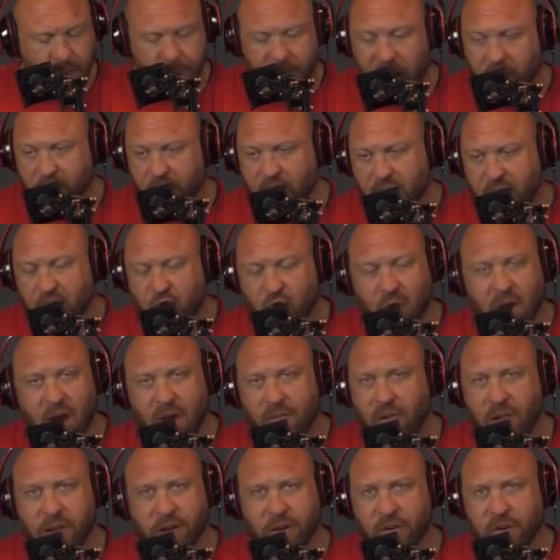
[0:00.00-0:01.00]
I'm not really
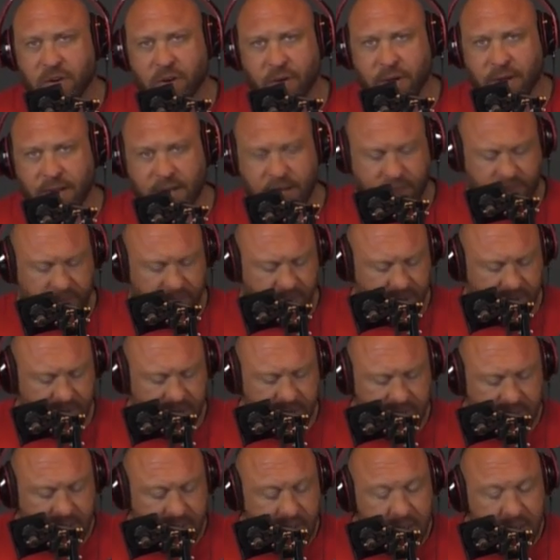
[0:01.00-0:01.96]
traveling or doing anything,